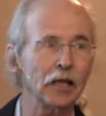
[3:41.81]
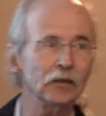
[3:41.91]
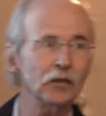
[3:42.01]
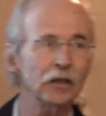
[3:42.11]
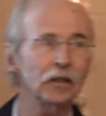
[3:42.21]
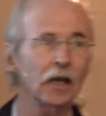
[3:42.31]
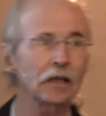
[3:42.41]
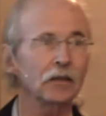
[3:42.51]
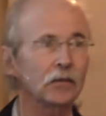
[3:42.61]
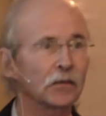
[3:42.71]

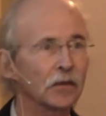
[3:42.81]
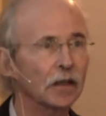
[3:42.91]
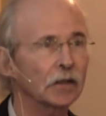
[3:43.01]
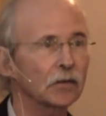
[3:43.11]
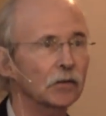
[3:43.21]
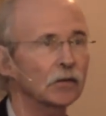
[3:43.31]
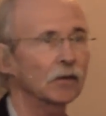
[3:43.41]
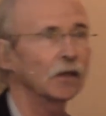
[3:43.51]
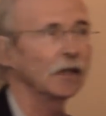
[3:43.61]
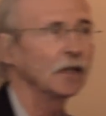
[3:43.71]
1896,
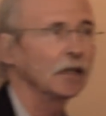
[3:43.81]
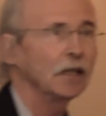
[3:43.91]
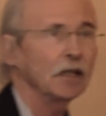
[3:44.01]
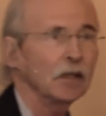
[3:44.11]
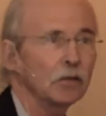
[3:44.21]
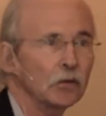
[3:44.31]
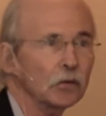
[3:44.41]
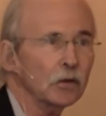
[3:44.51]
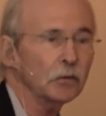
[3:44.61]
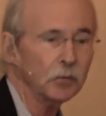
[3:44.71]
is
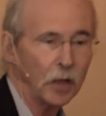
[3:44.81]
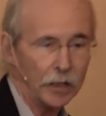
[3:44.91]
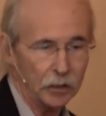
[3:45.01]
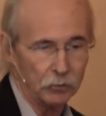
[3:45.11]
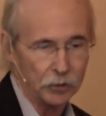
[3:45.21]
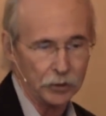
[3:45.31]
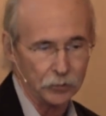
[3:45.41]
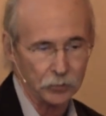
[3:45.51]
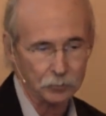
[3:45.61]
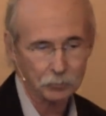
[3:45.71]
usually flyover
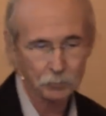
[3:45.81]
country.